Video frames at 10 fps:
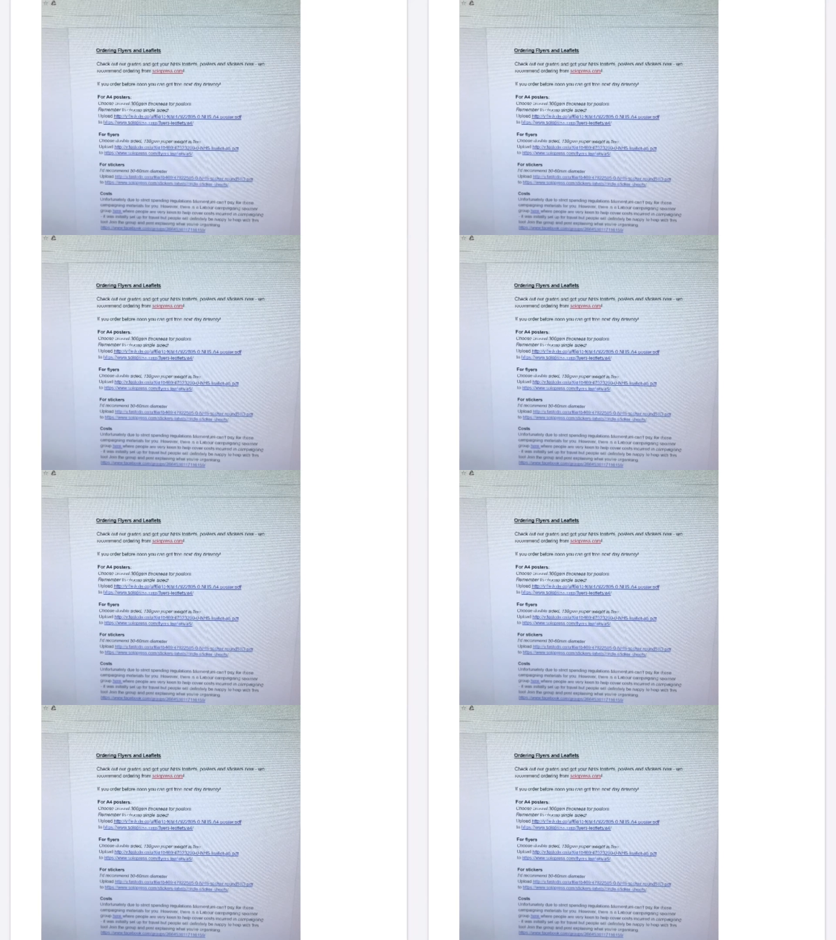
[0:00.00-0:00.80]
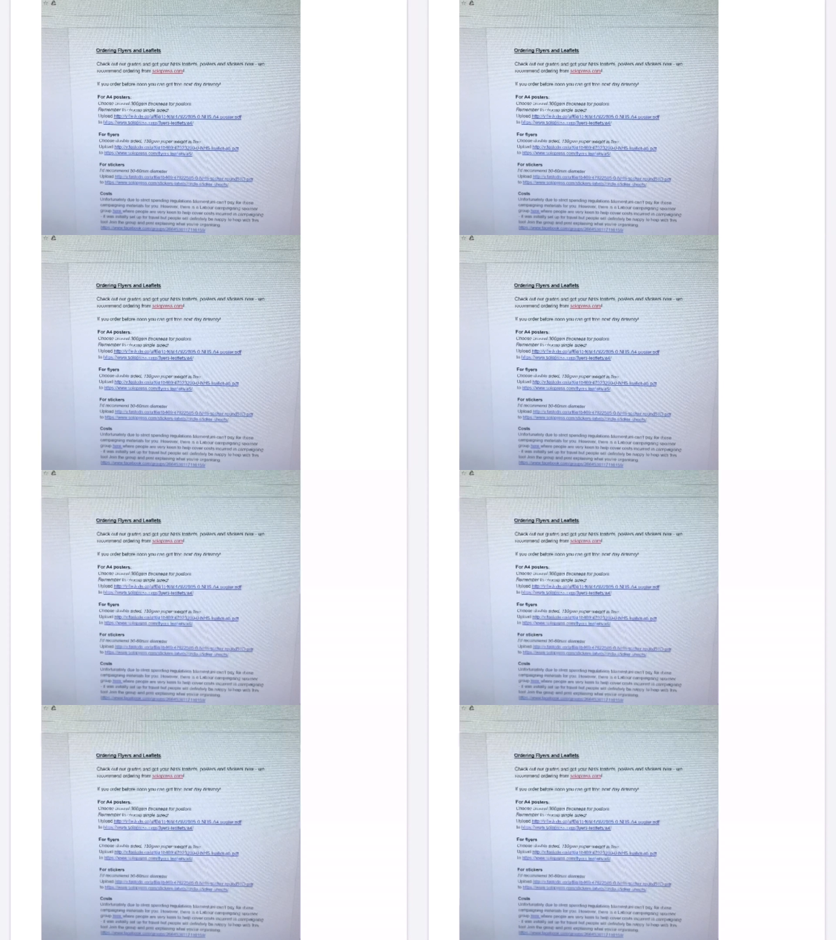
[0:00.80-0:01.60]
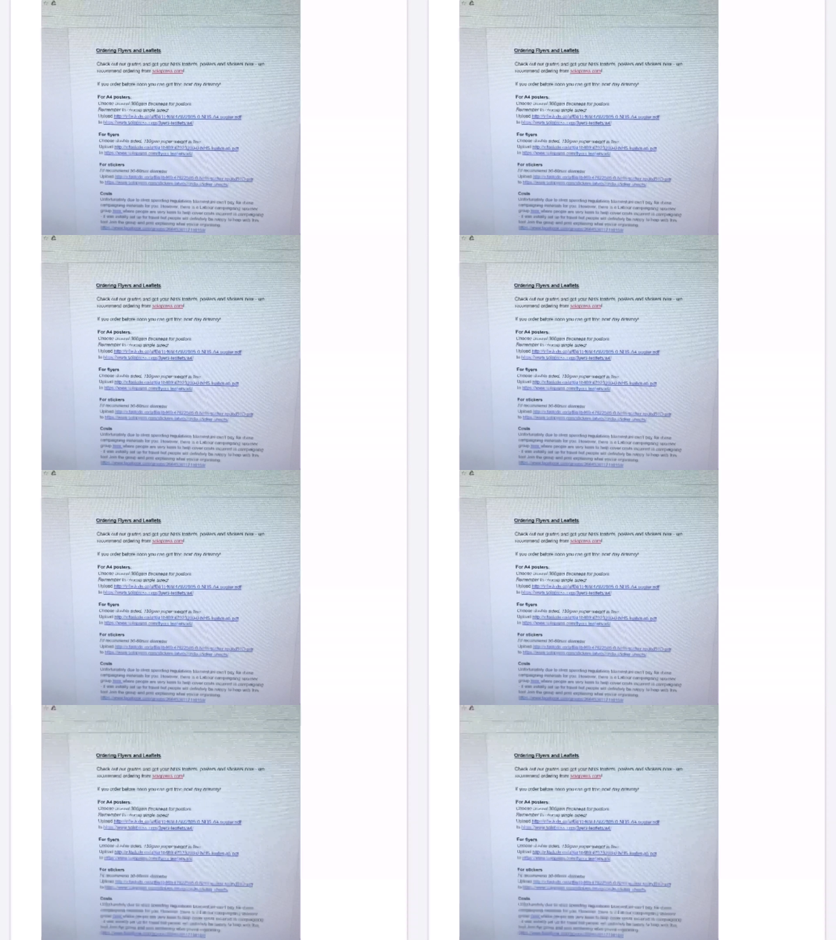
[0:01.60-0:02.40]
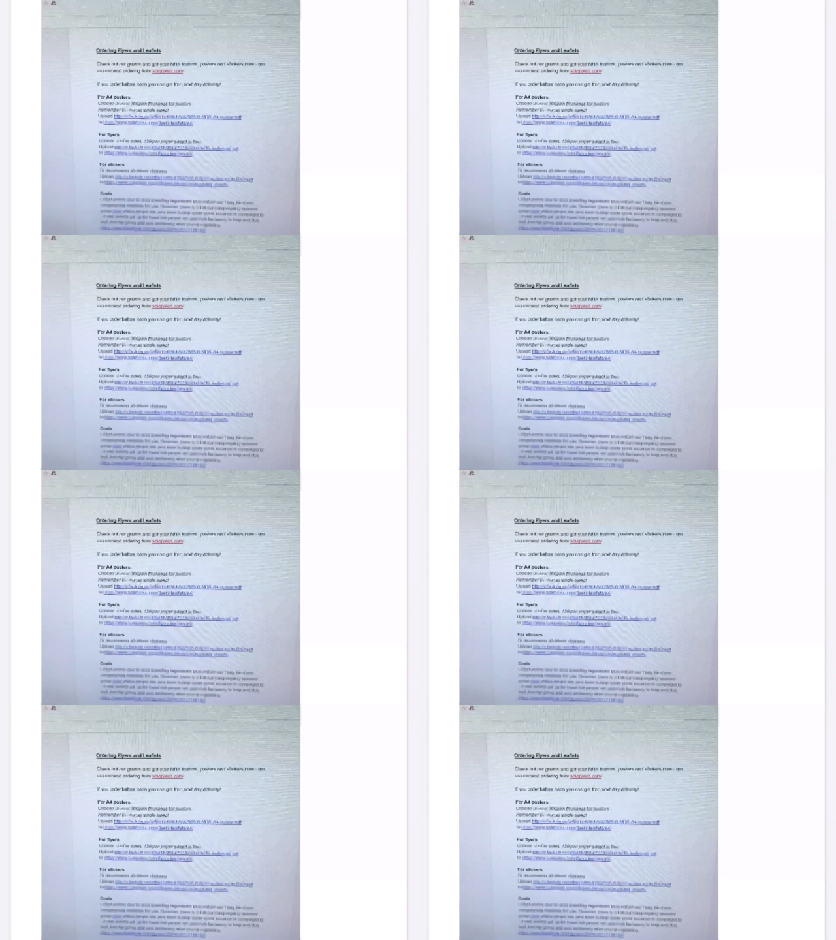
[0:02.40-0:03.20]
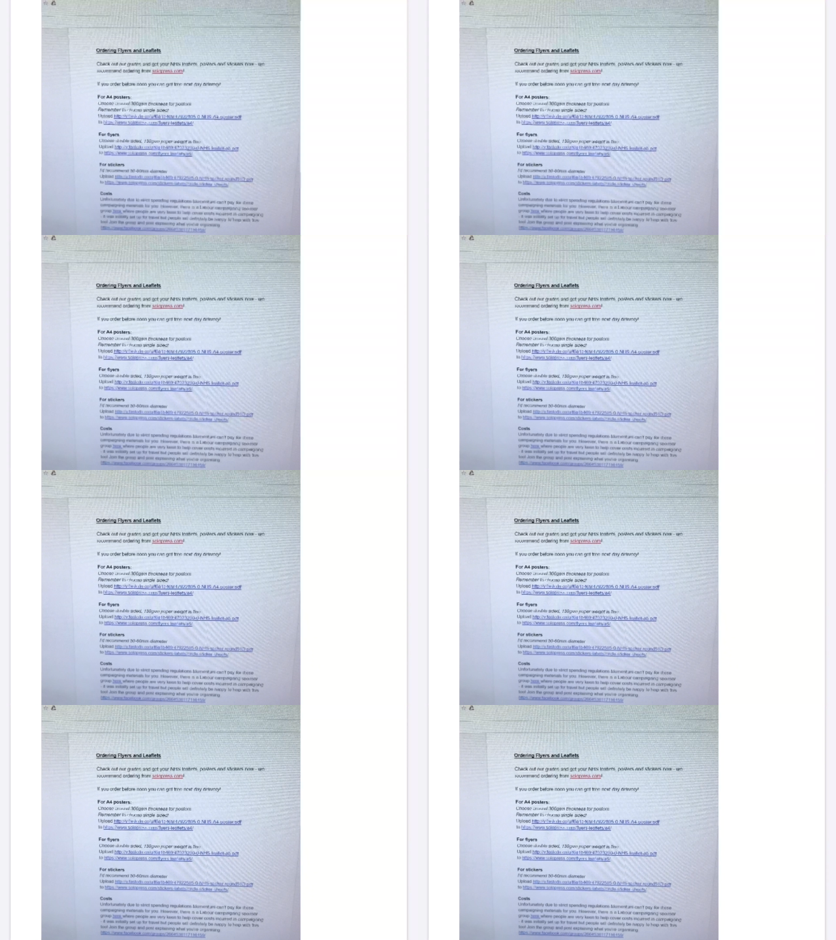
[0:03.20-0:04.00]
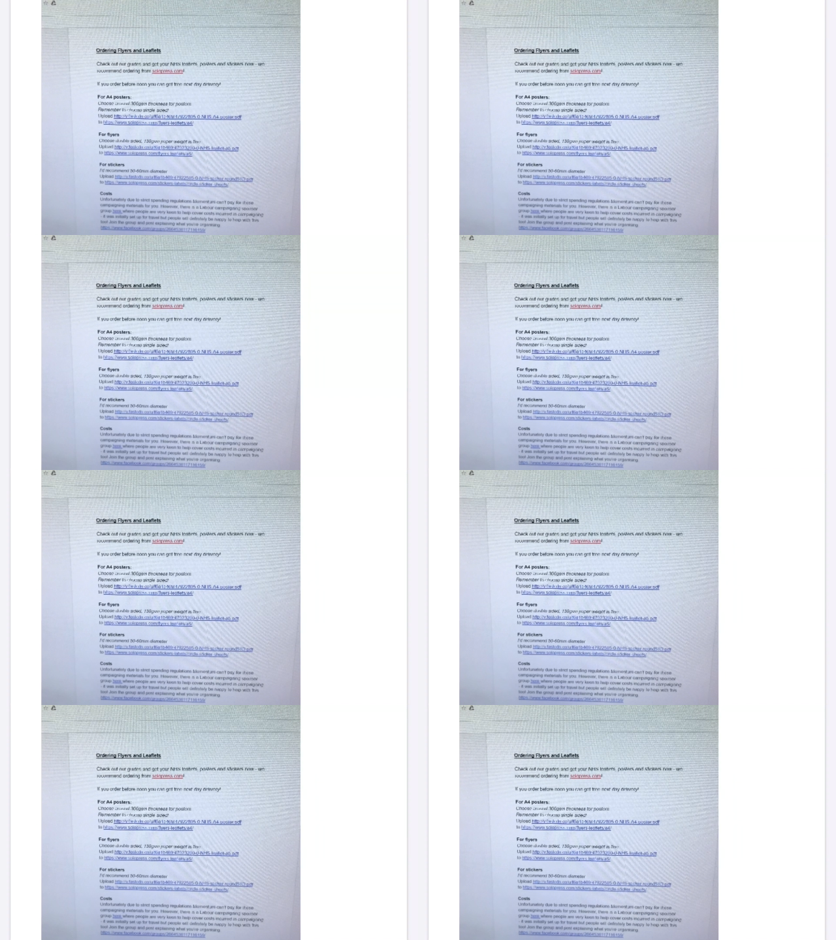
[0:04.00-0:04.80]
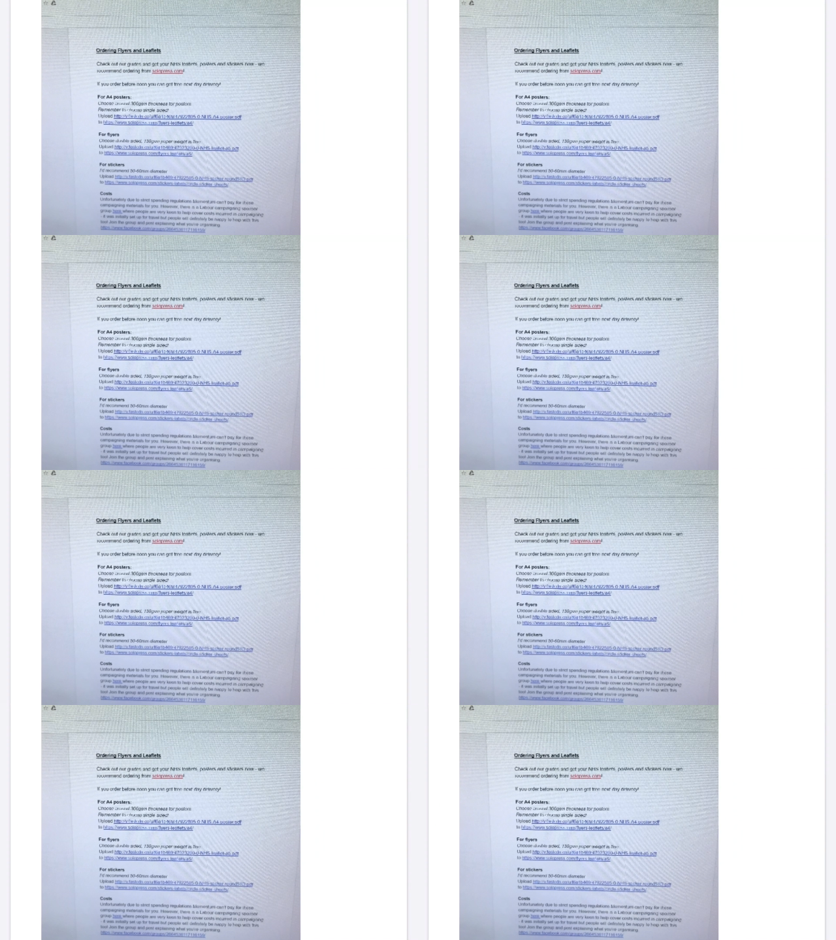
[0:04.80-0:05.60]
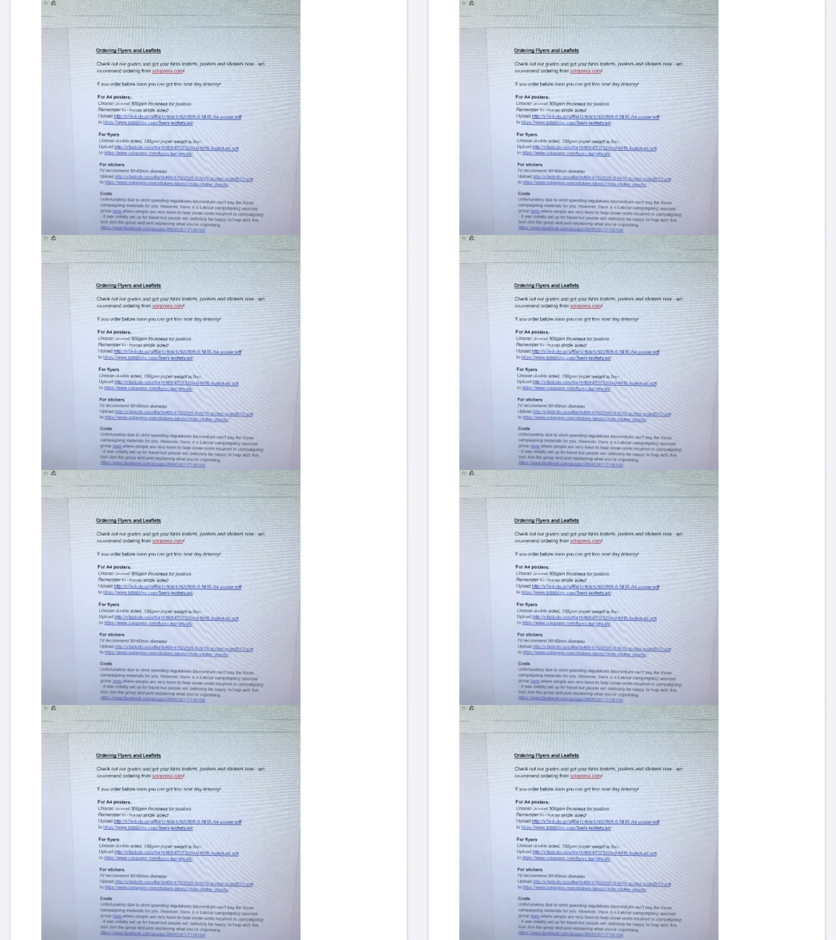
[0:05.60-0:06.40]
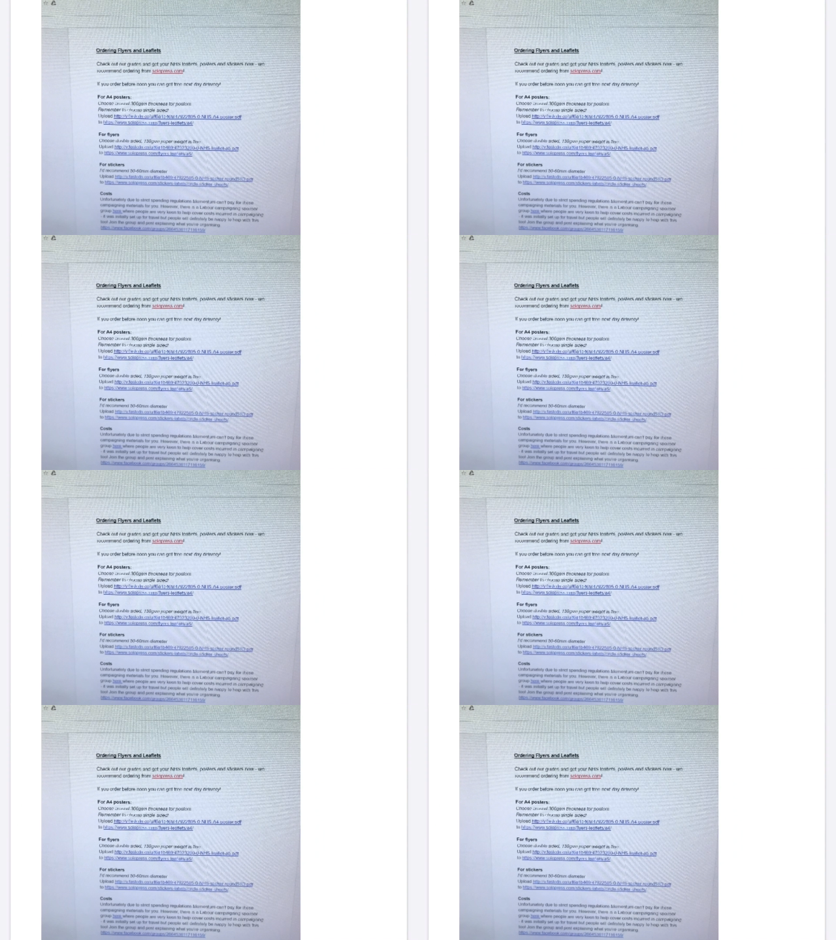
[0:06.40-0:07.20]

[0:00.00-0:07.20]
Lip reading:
No face is visible, so there are no lips to read.